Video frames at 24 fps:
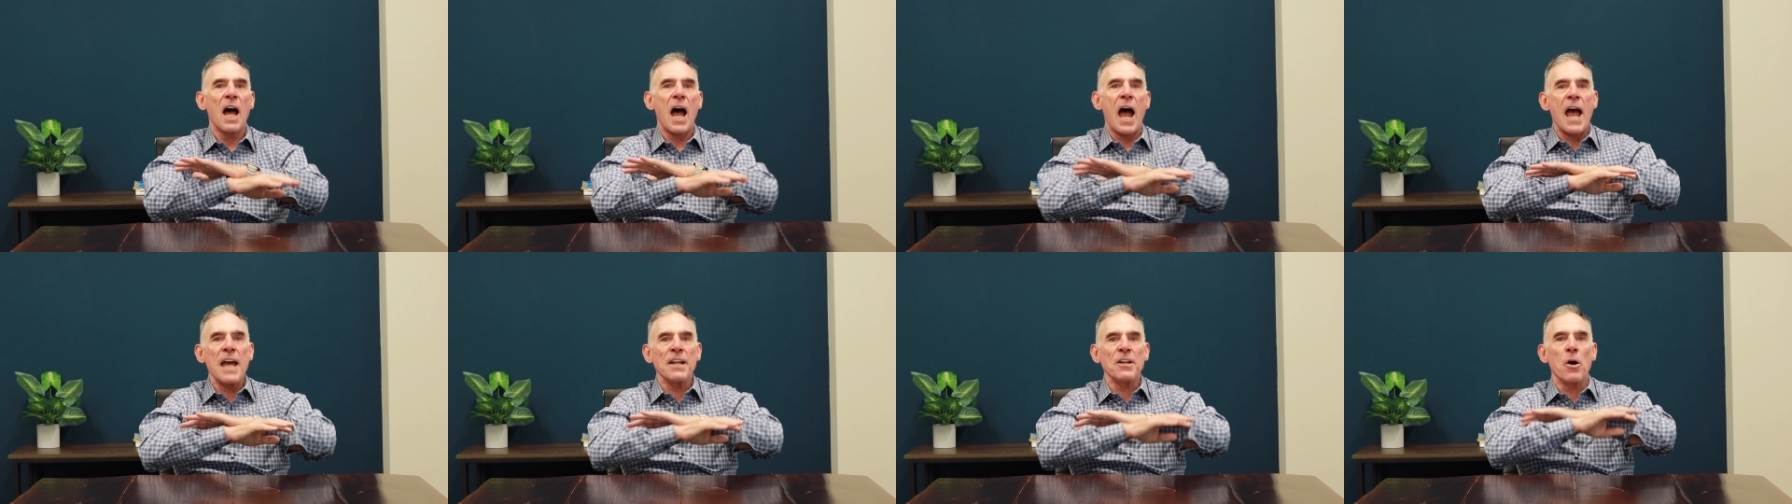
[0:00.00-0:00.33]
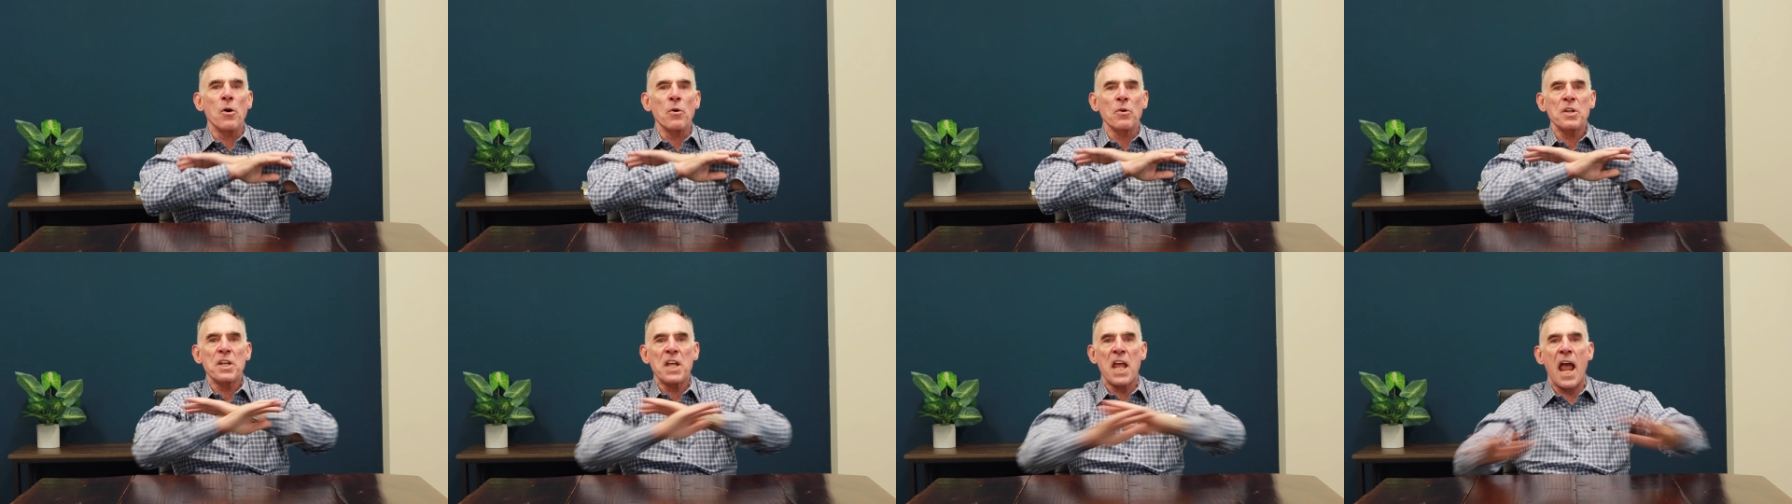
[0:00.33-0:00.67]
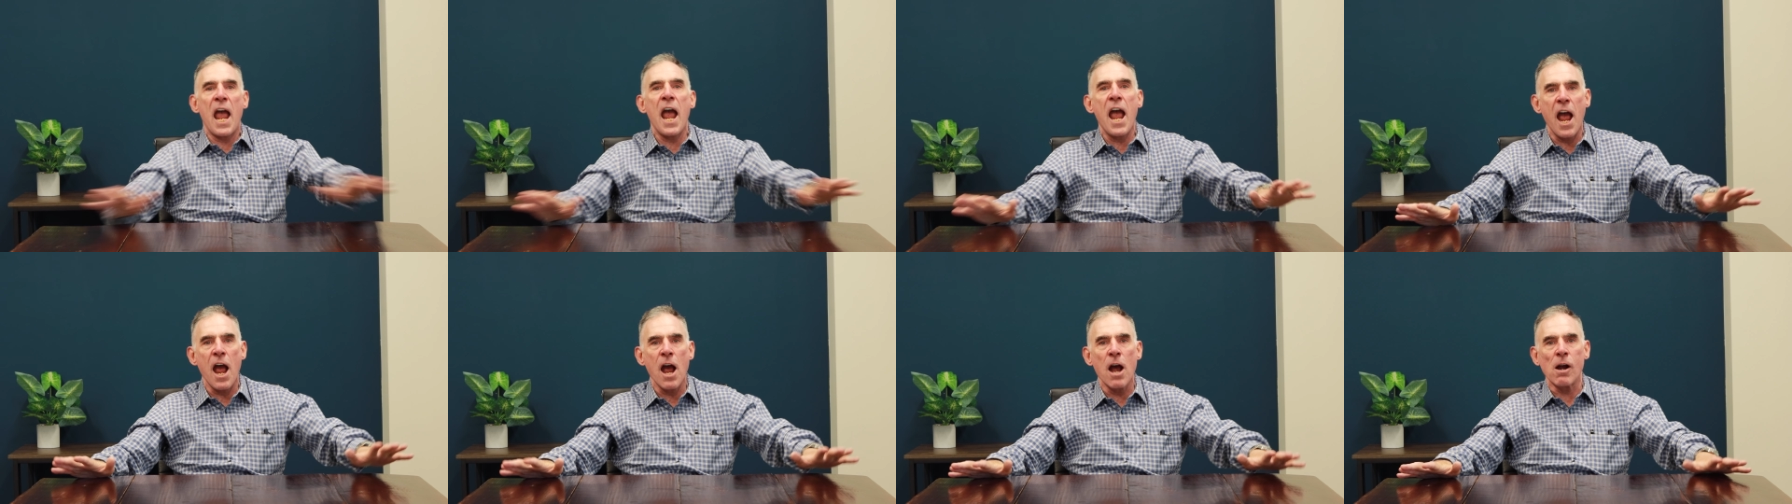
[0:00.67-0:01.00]
I don't
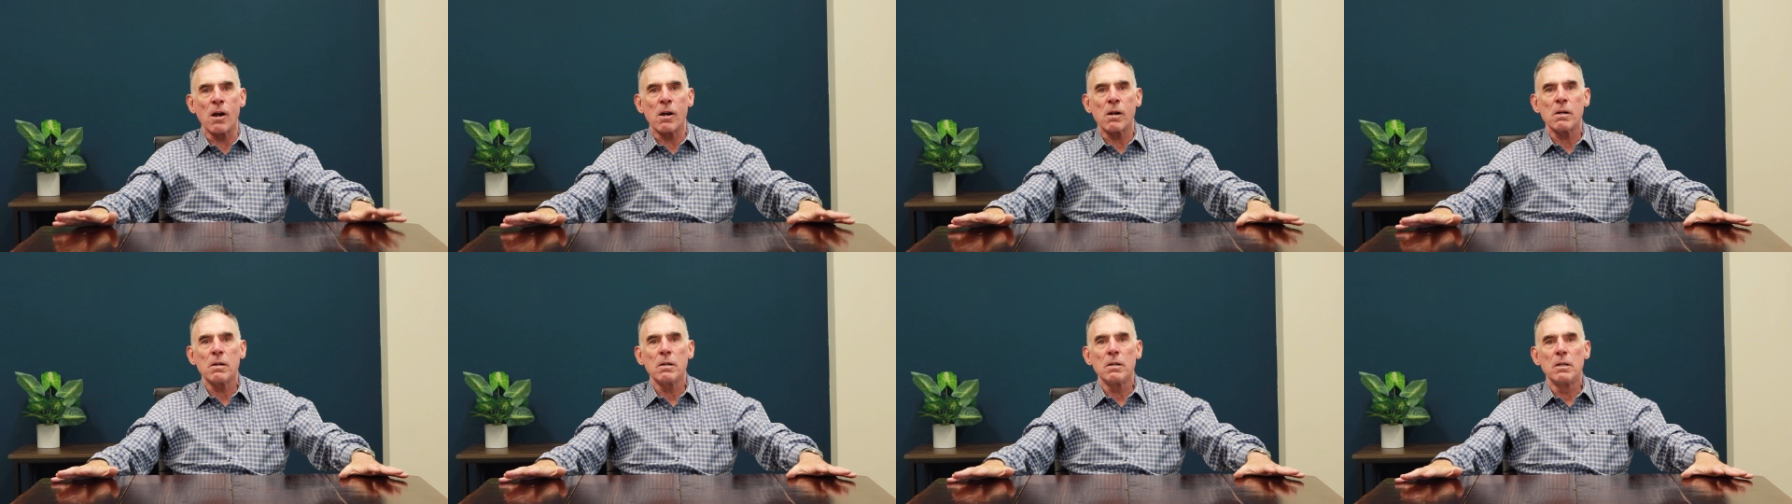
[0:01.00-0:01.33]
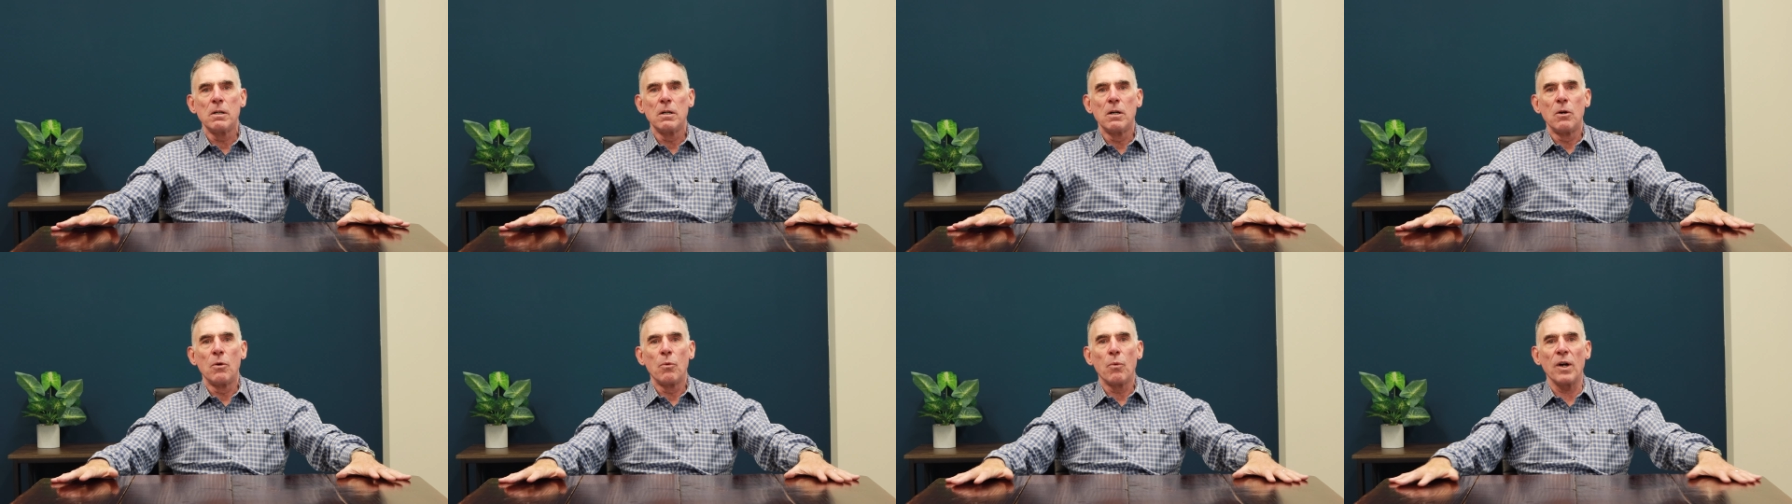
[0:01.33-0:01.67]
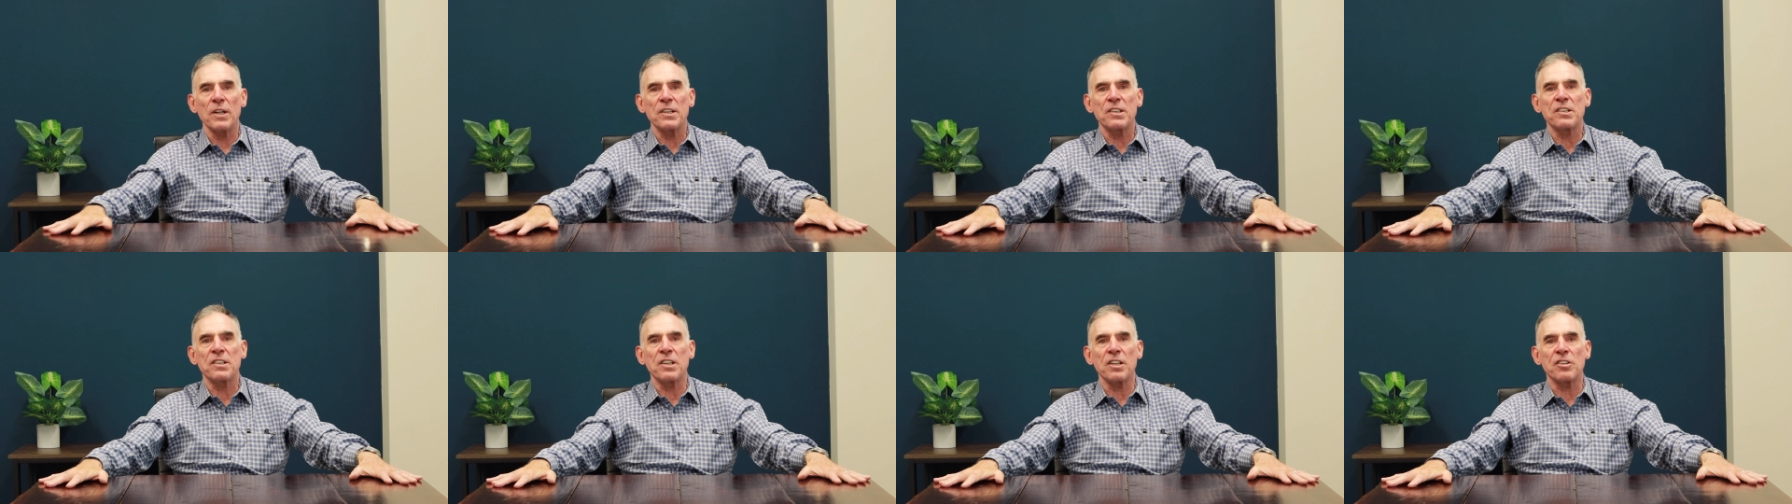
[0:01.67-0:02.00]
care
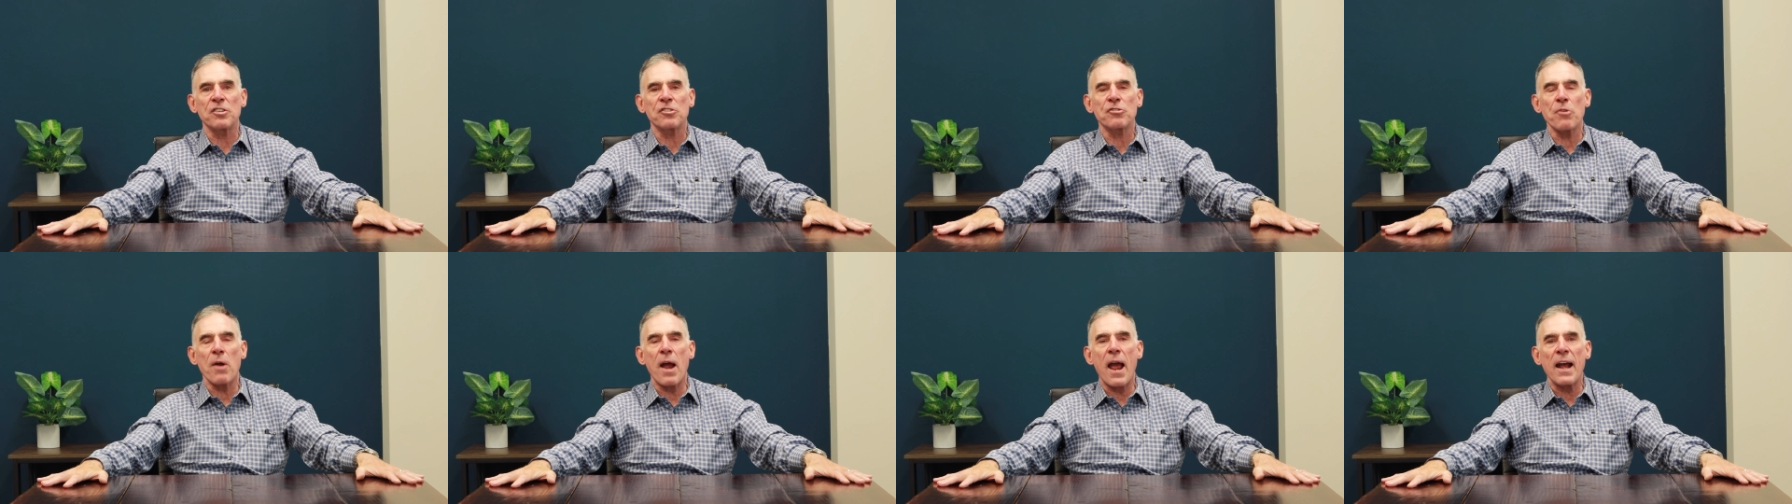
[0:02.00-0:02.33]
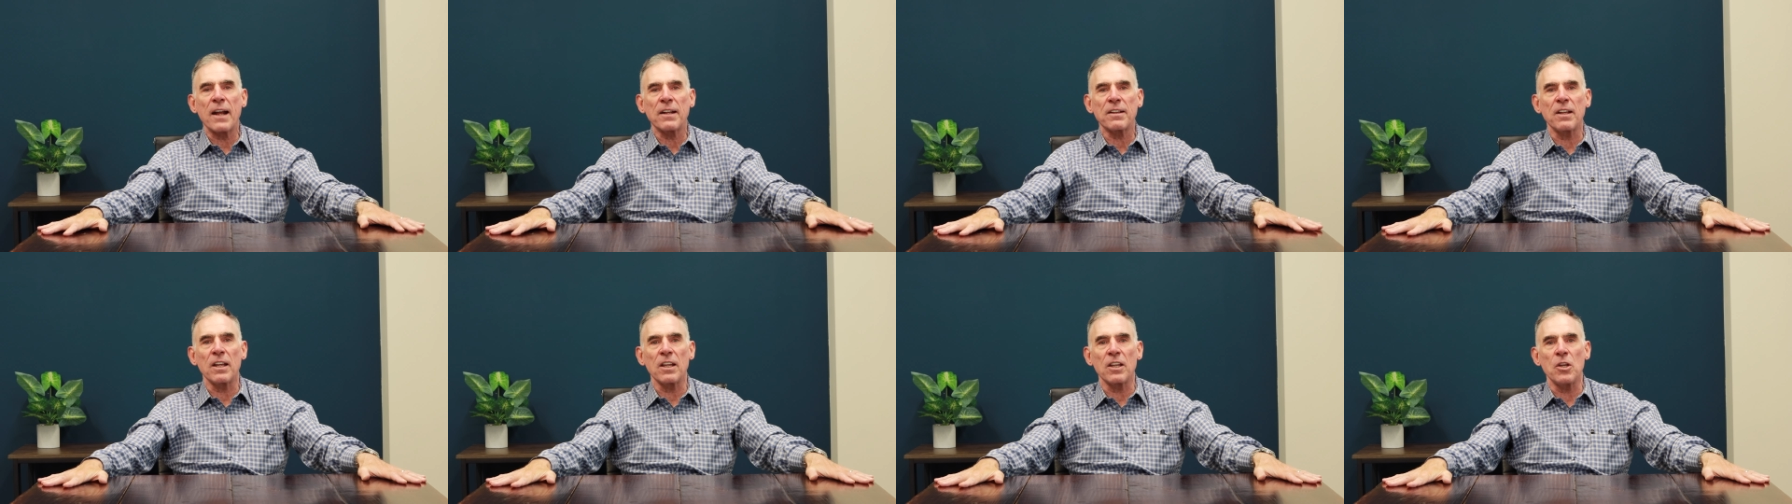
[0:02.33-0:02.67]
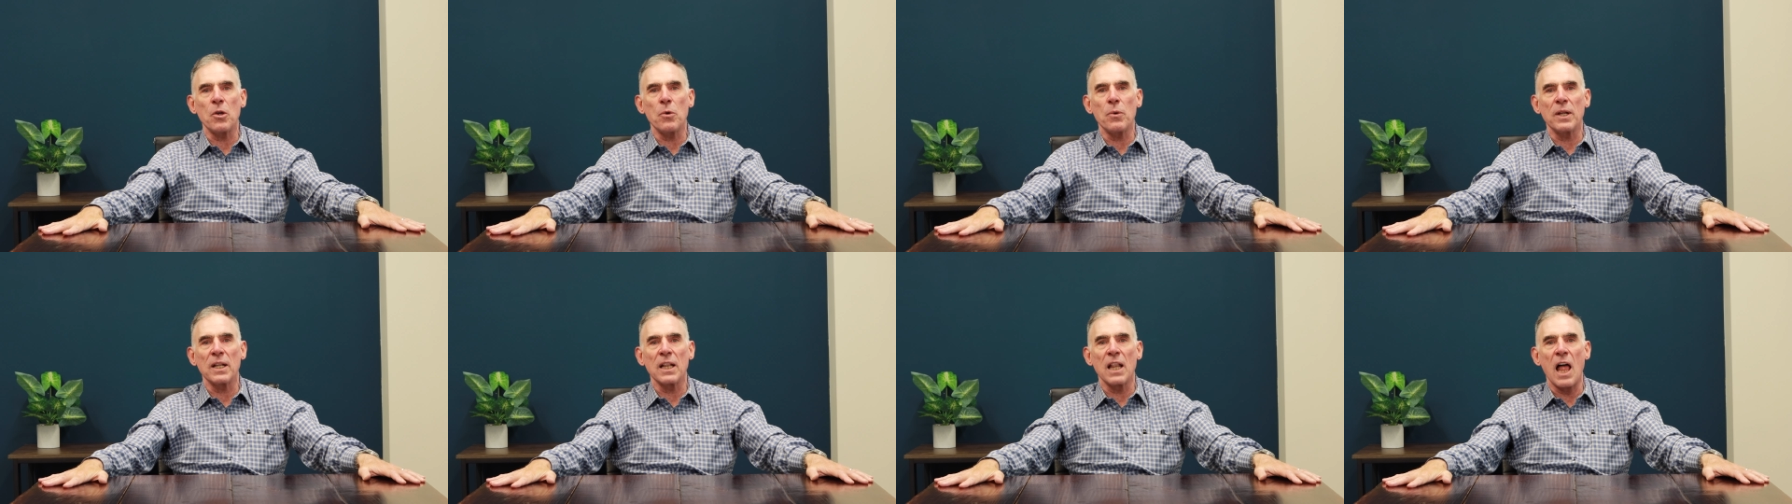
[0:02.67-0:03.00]
What's distracting
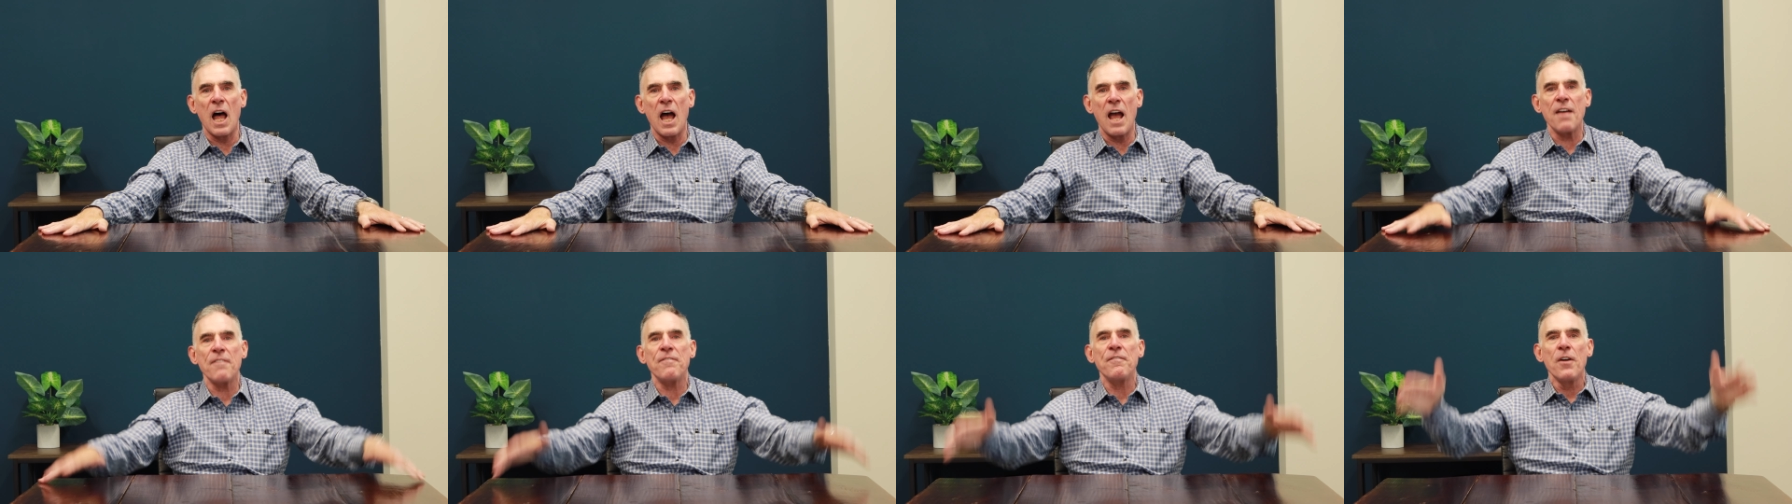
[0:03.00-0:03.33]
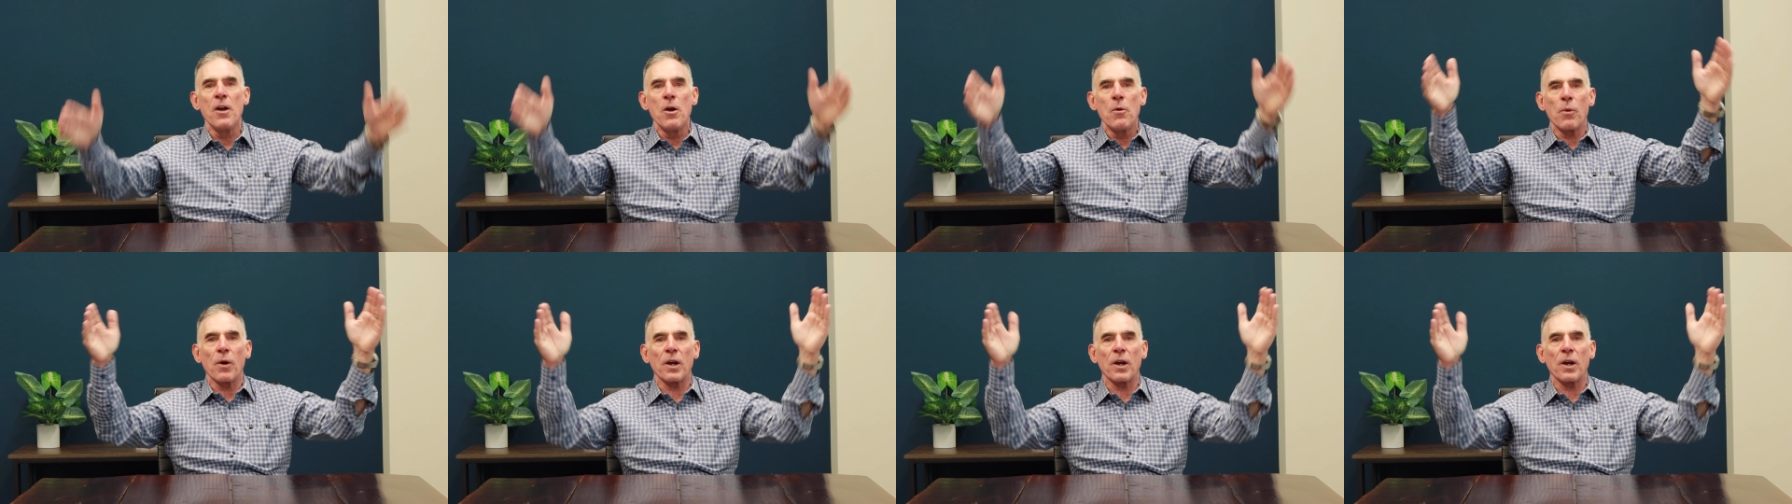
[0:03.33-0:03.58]
you in life,